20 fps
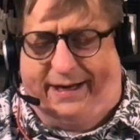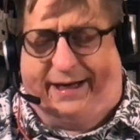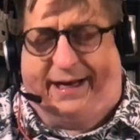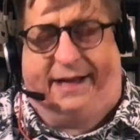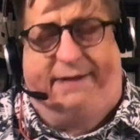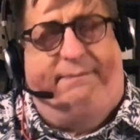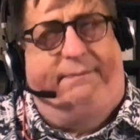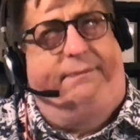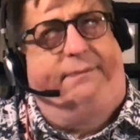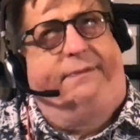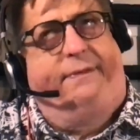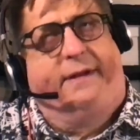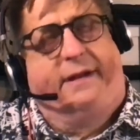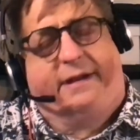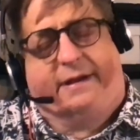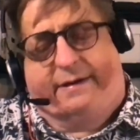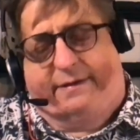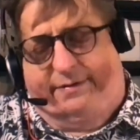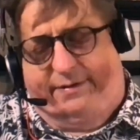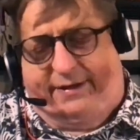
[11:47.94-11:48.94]
got
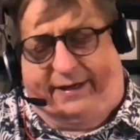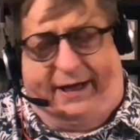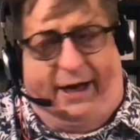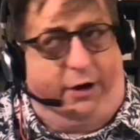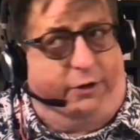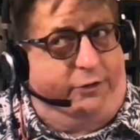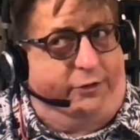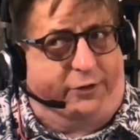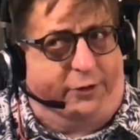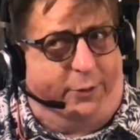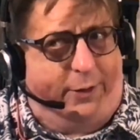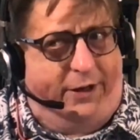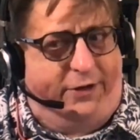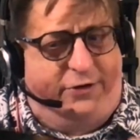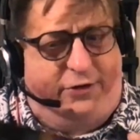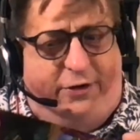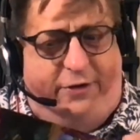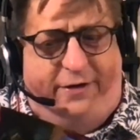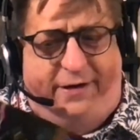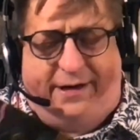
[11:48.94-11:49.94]
the characters going on a
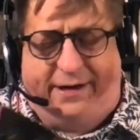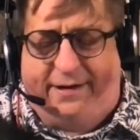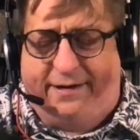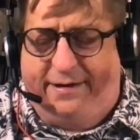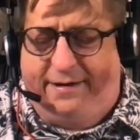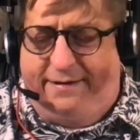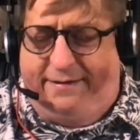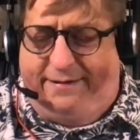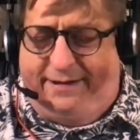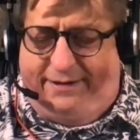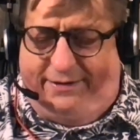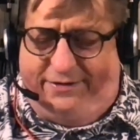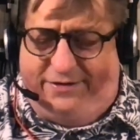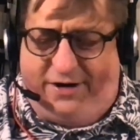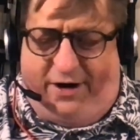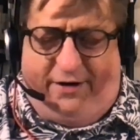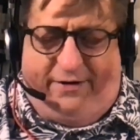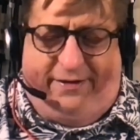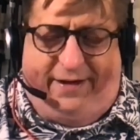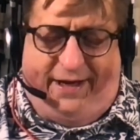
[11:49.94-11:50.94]
journey, and
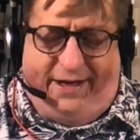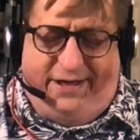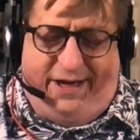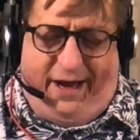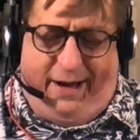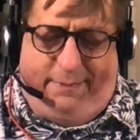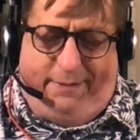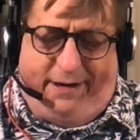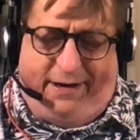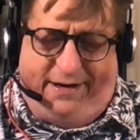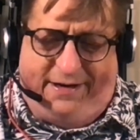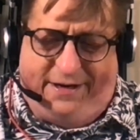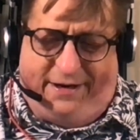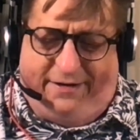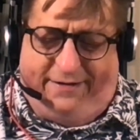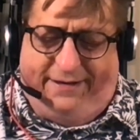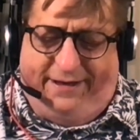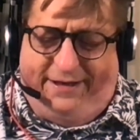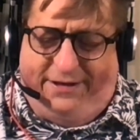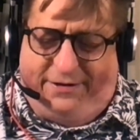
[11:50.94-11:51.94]
dark things happen, and
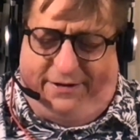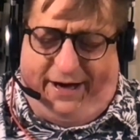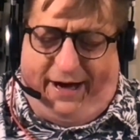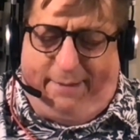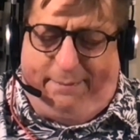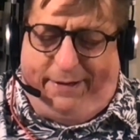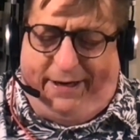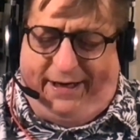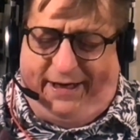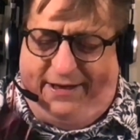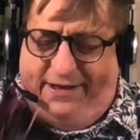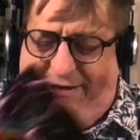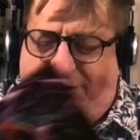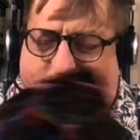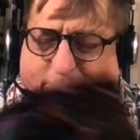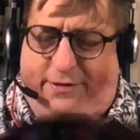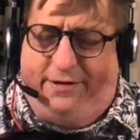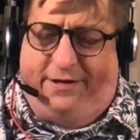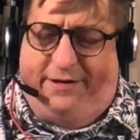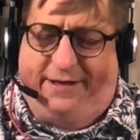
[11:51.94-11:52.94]
dark things are happening in this
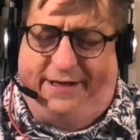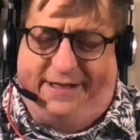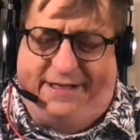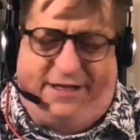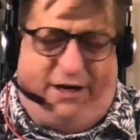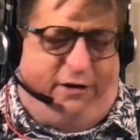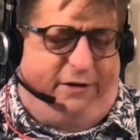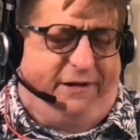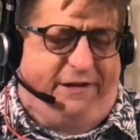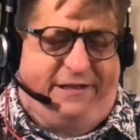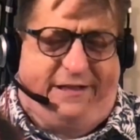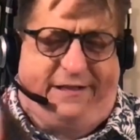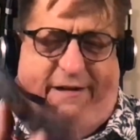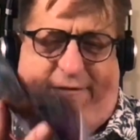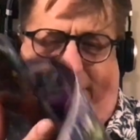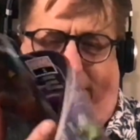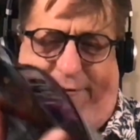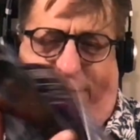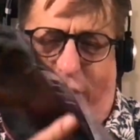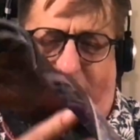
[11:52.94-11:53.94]
world, and darkness is
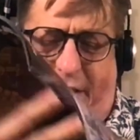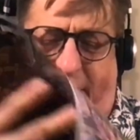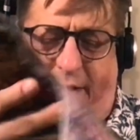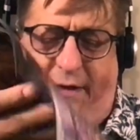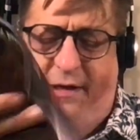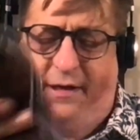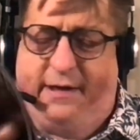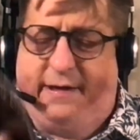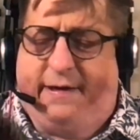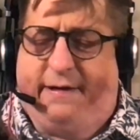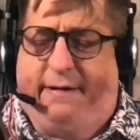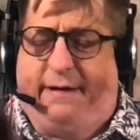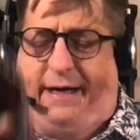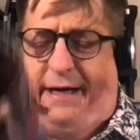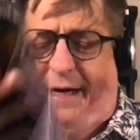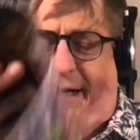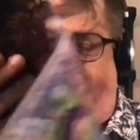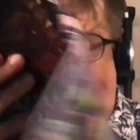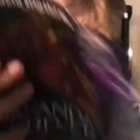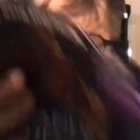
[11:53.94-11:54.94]
afoot.
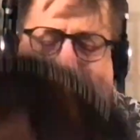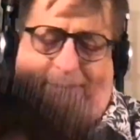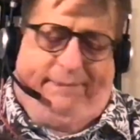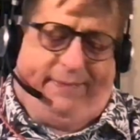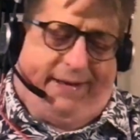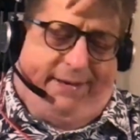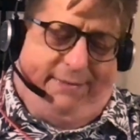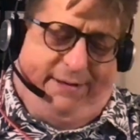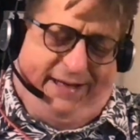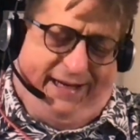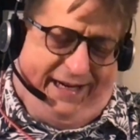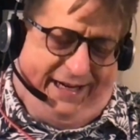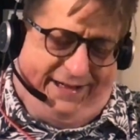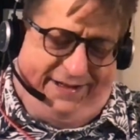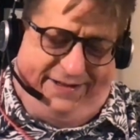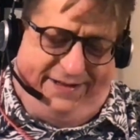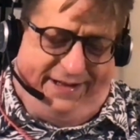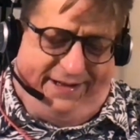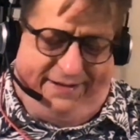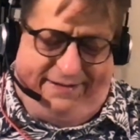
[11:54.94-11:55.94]
I
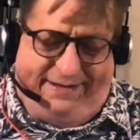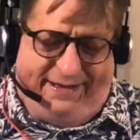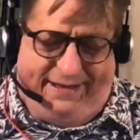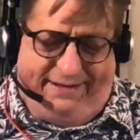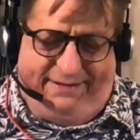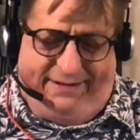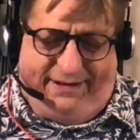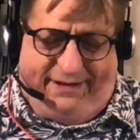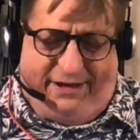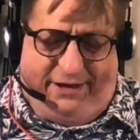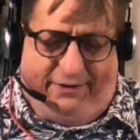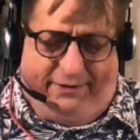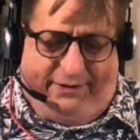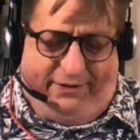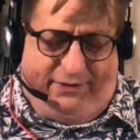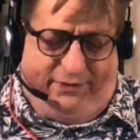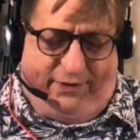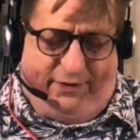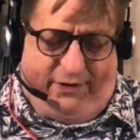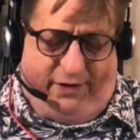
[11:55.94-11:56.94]
just didn't, the coloring
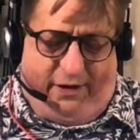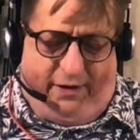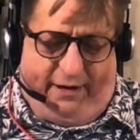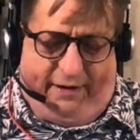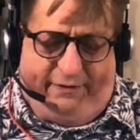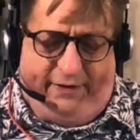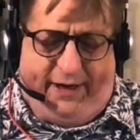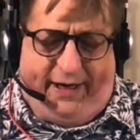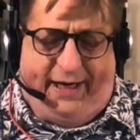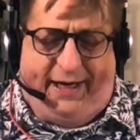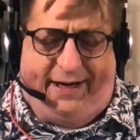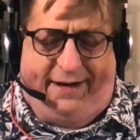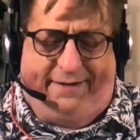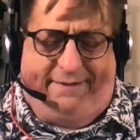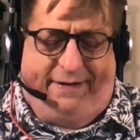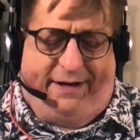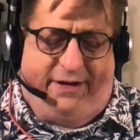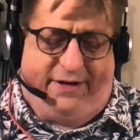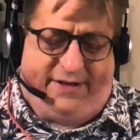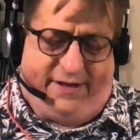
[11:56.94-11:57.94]
just felt a little off. And
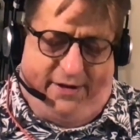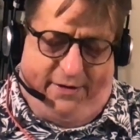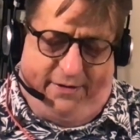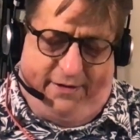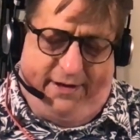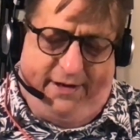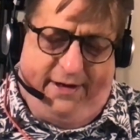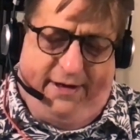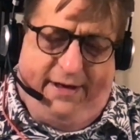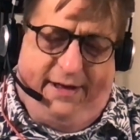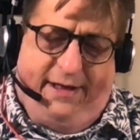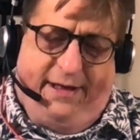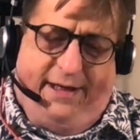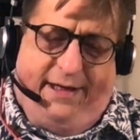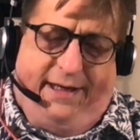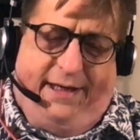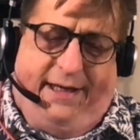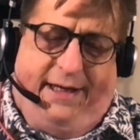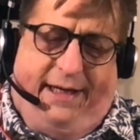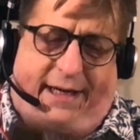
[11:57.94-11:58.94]
also,
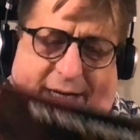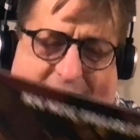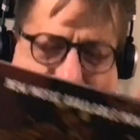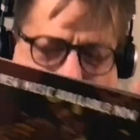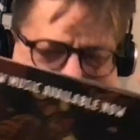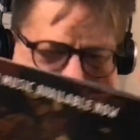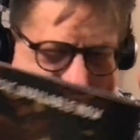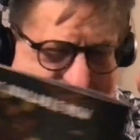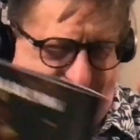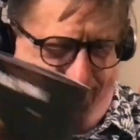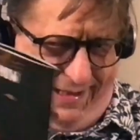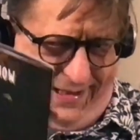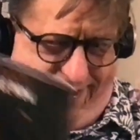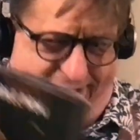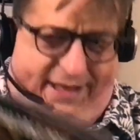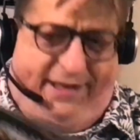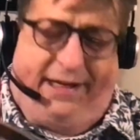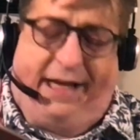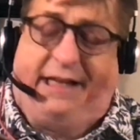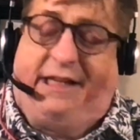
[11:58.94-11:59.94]
I
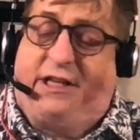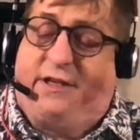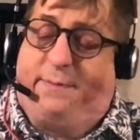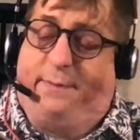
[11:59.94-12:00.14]
still like this